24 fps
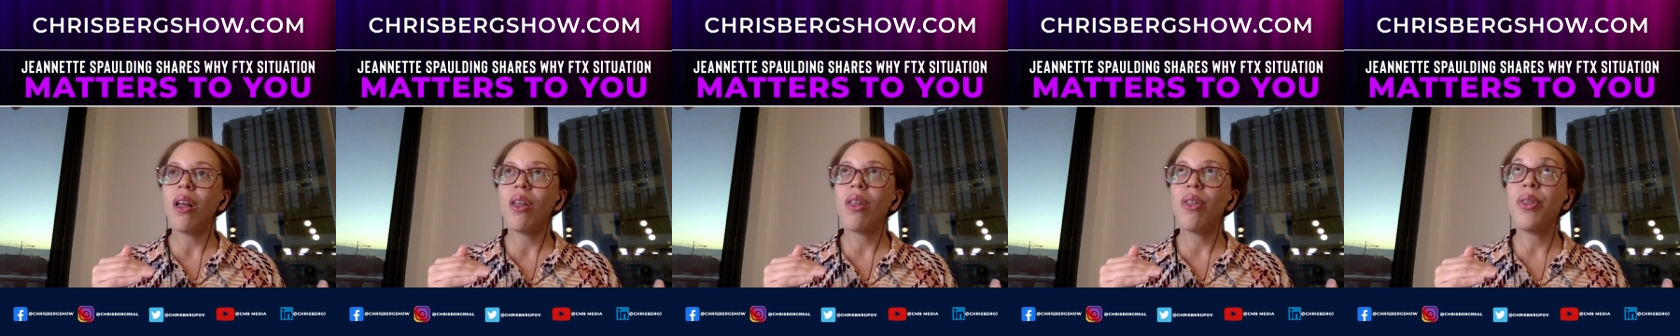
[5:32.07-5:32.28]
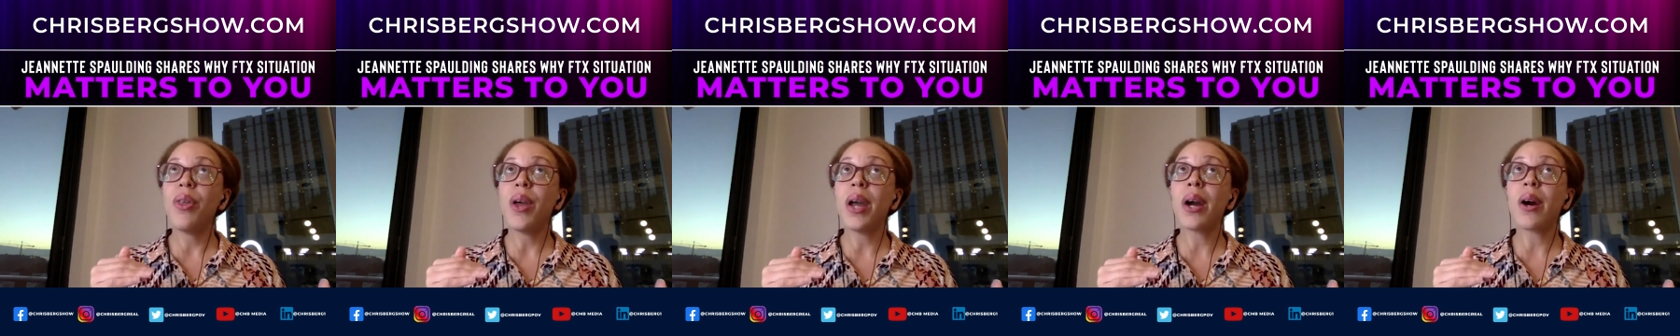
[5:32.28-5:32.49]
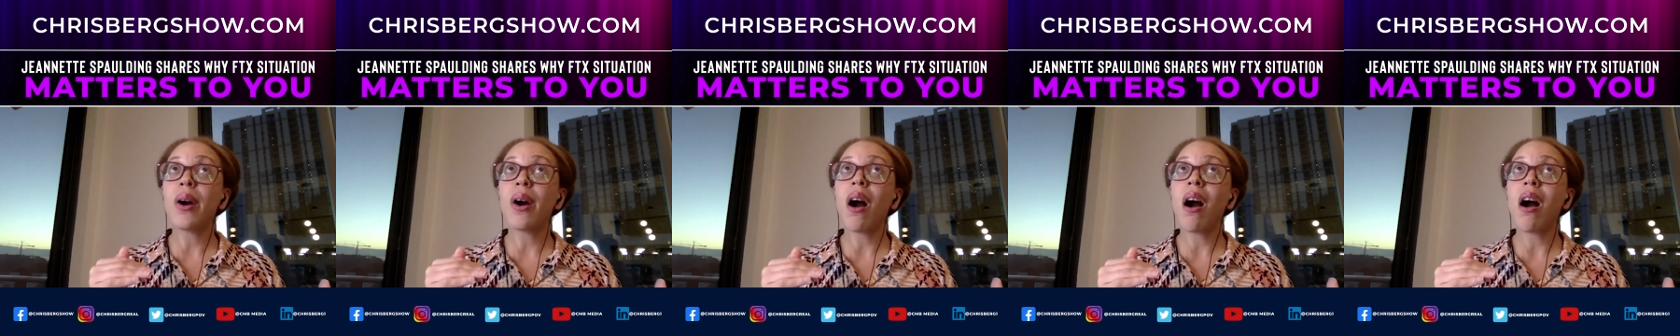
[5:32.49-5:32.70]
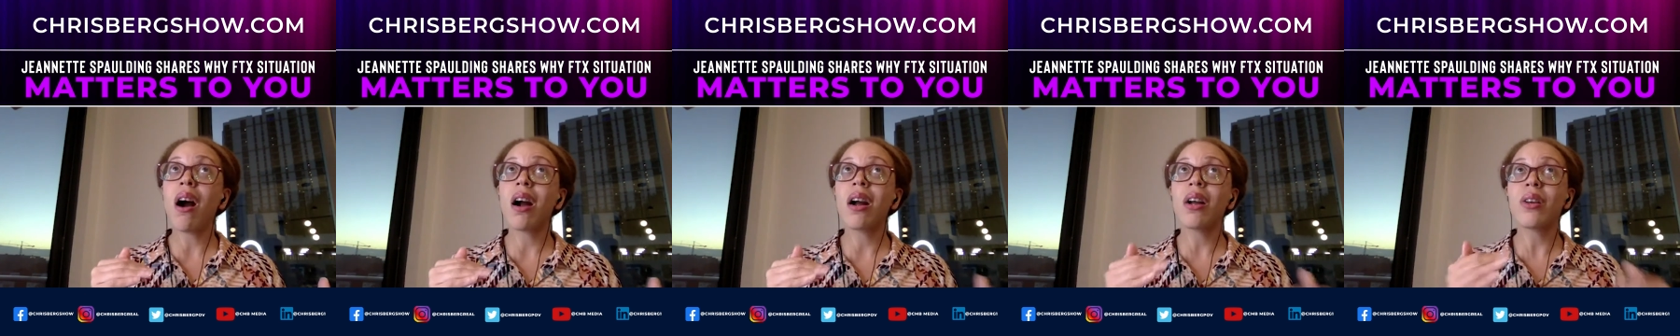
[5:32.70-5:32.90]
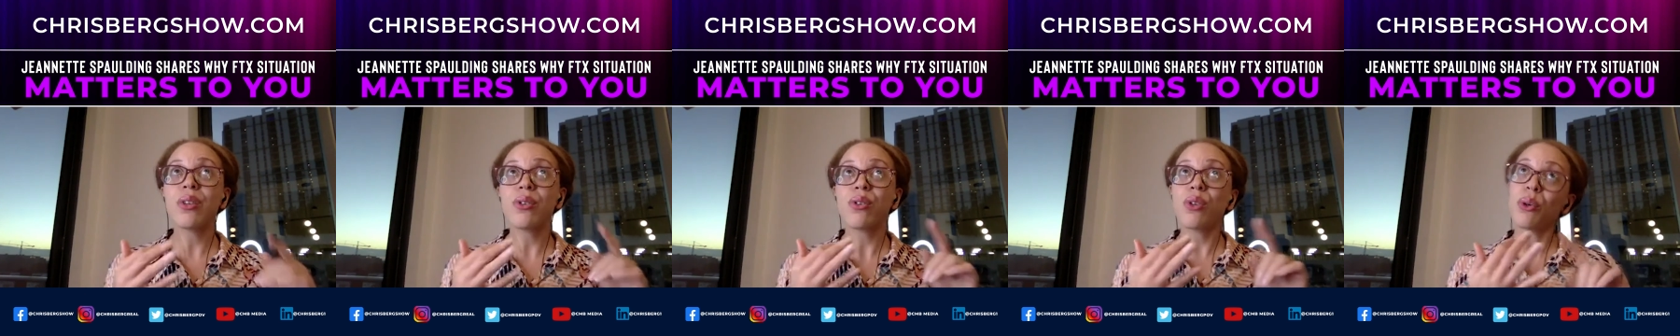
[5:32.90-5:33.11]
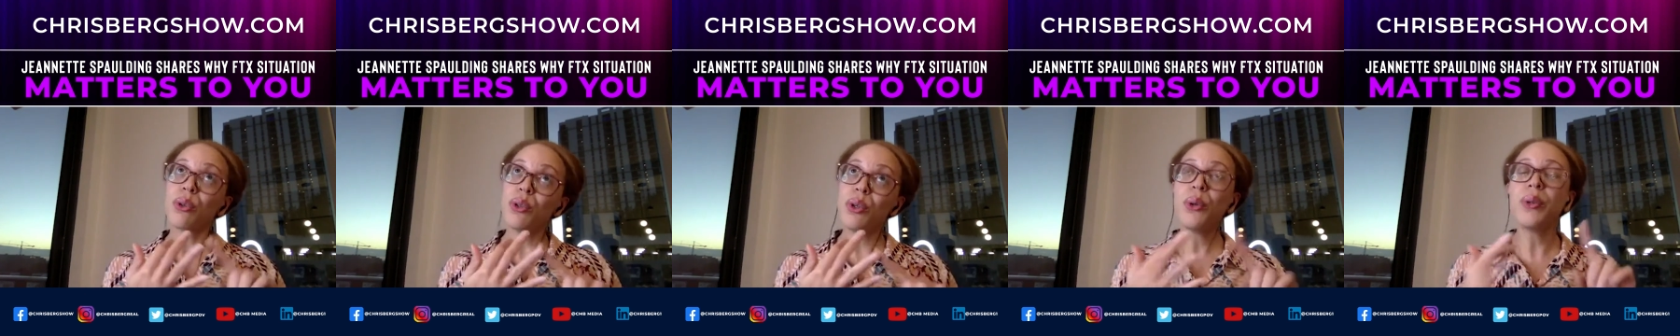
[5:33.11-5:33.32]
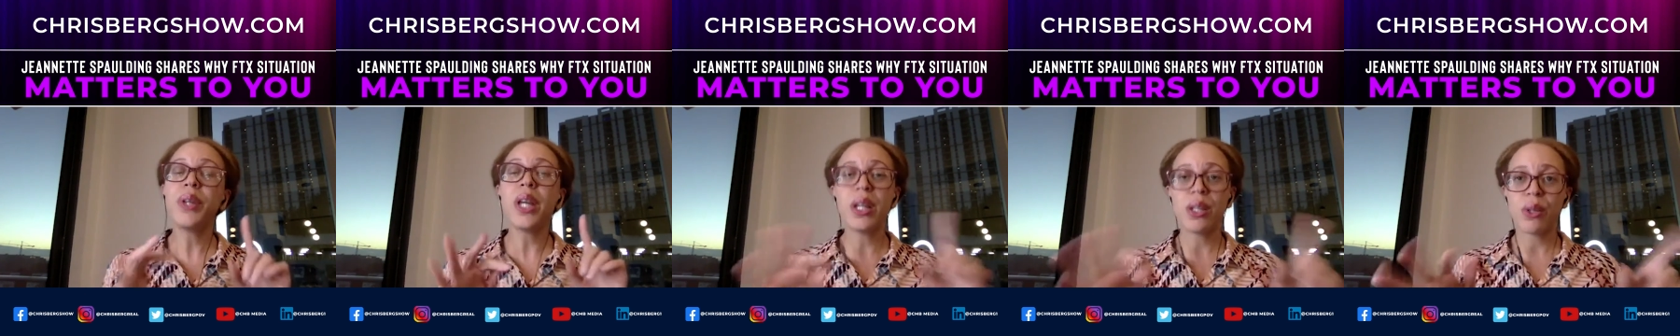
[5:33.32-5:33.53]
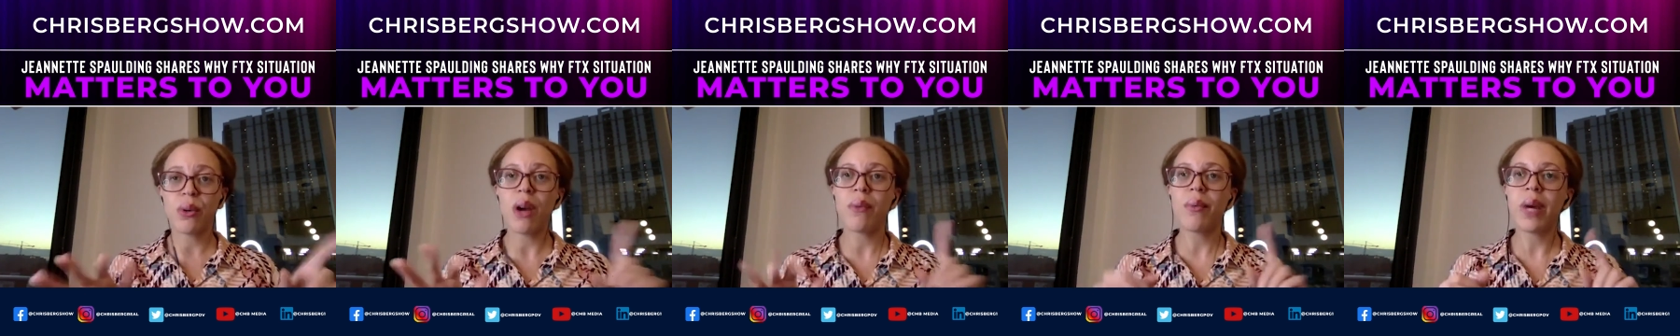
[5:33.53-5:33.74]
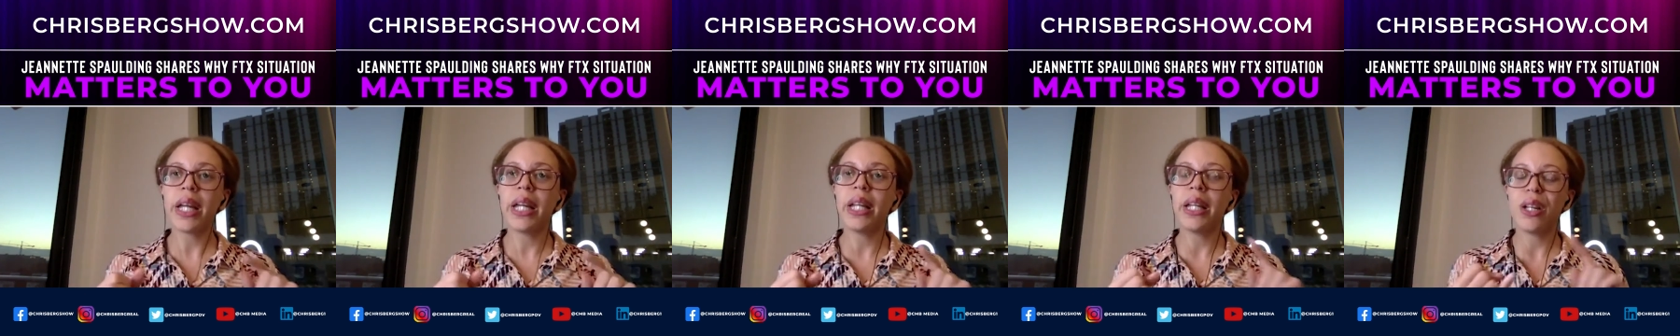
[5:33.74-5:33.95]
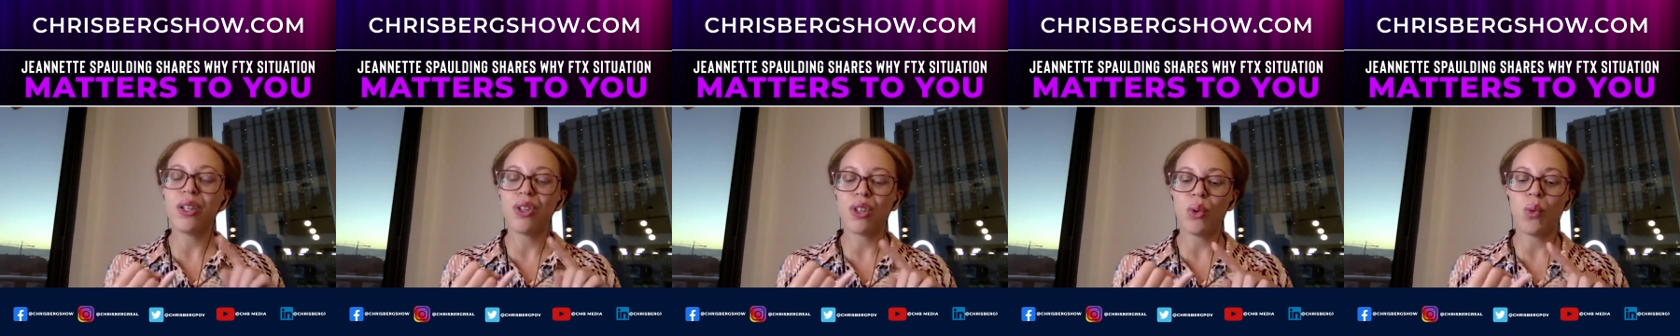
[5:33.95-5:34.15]
there are two things around
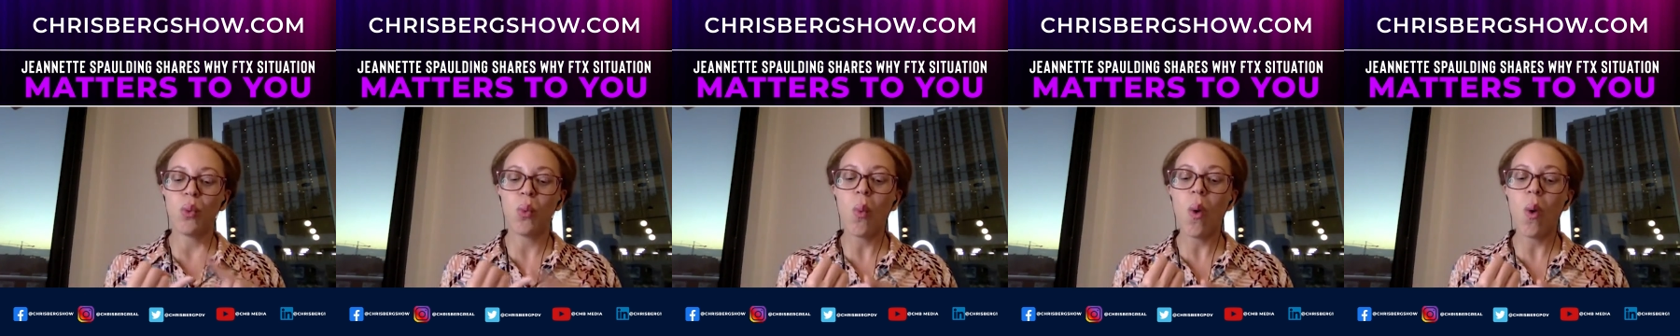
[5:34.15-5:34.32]
regulation.